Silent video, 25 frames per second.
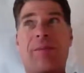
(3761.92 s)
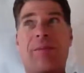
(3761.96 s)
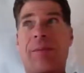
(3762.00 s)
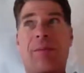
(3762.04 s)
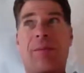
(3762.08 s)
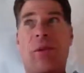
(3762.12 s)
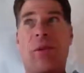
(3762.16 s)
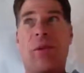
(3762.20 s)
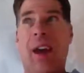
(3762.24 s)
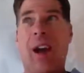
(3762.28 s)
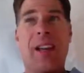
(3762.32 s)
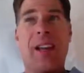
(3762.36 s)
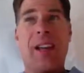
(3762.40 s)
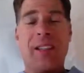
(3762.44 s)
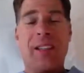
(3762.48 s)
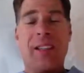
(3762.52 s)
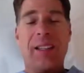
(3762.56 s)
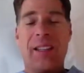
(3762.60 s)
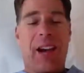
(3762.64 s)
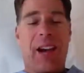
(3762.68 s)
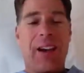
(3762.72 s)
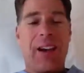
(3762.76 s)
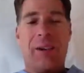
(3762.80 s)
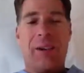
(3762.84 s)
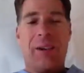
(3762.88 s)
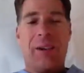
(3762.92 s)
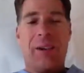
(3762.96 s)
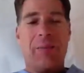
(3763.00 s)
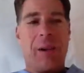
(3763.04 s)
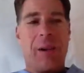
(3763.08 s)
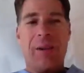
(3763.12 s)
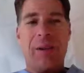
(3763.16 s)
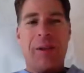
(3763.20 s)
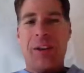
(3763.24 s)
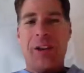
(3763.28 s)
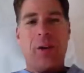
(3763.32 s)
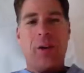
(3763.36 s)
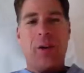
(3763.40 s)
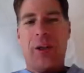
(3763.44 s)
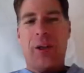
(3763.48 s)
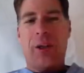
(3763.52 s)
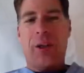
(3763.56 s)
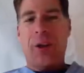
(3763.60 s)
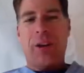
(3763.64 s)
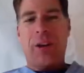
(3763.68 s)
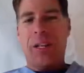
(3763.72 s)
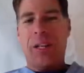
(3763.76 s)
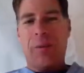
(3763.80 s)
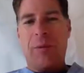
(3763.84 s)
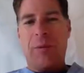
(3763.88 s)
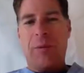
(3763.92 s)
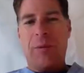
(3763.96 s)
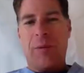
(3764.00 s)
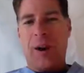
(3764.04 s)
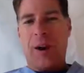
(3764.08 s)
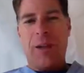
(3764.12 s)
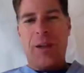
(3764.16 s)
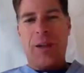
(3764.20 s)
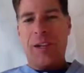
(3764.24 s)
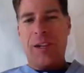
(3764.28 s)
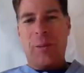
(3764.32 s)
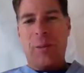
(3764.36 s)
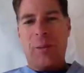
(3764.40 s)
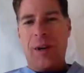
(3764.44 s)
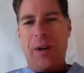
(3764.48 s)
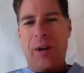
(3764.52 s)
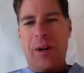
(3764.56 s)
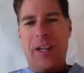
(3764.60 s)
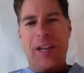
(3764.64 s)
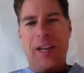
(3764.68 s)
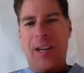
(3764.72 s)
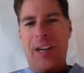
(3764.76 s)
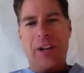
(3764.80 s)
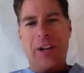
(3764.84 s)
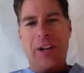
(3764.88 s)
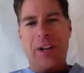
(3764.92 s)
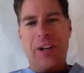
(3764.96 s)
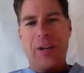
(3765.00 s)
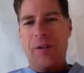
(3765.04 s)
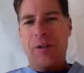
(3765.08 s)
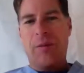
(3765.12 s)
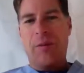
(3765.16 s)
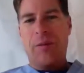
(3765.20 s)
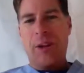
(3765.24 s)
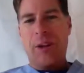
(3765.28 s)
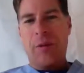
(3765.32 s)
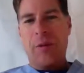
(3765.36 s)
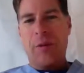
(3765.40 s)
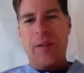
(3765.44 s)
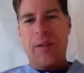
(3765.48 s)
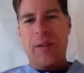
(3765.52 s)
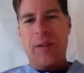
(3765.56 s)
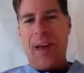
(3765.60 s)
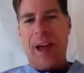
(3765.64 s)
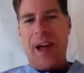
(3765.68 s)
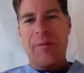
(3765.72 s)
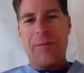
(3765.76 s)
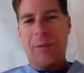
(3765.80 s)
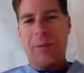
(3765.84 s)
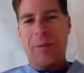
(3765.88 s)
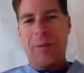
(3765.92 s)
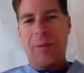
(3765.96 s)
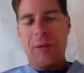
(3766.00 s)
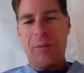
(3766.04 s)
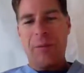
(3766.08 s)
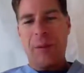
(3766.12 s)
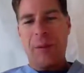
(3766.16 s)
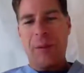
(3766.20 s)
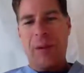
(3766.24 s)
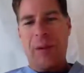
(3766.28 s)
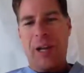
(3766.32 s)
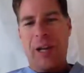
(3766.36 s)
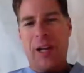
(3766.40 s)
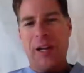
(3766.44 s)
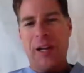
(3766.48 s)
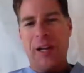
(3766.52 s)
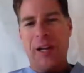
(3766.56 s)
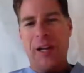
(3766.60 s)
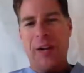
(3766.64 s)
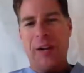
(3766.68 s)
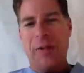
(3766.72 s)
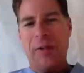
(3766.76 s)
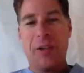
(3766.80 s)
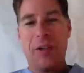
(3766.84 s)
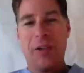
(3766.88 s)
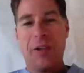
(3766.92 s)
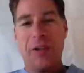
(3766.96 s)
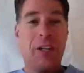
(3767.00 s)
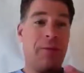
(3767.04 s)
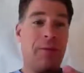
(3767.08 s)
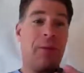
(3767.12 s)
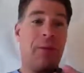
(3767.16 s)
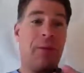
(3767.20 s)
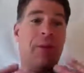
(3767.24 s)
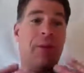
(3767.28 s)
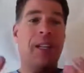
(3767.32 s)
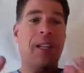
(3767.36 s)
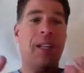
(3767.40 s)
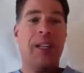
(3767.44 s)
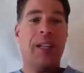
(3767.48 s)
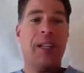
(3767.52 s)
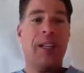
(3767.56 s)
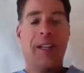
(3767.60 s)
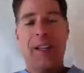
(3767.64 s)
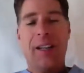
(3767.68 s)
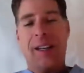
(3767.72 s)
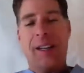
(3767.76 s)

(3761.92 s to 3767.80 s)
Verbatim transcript: great insight or maybe in your 30s before I think you really get a good view of that for most people I know, certainly for me.